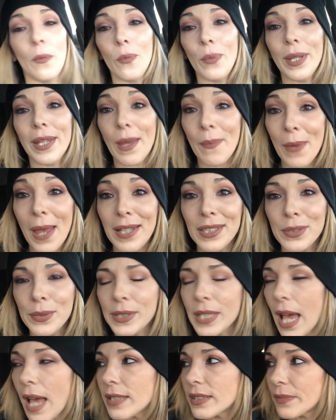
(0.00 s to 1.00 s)
We get back to
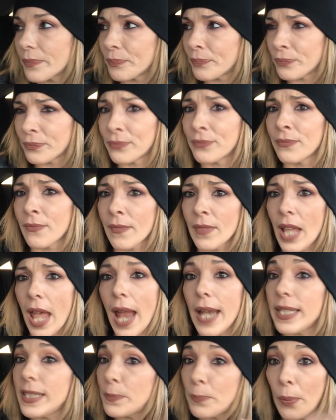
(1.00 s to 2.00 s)
his house,
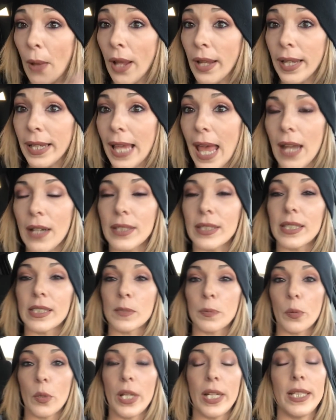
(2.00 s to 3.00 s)
and he's bugging out at
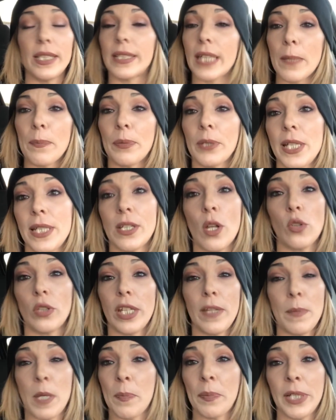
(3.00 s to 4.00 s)
this point. He's like, please don't
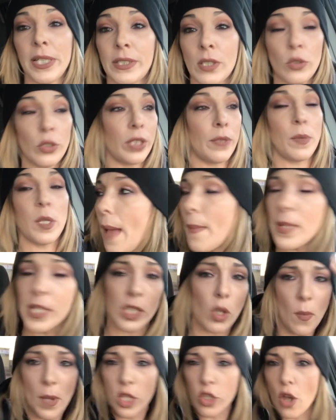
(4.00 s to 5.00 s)
leave me. Please don't leave me. I'm in
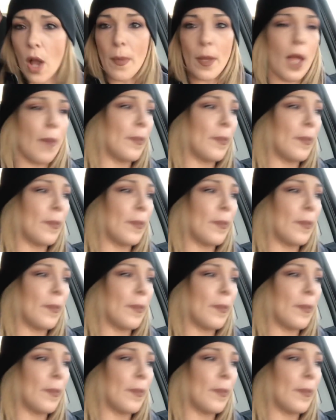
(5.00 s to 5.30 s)
so much trouble.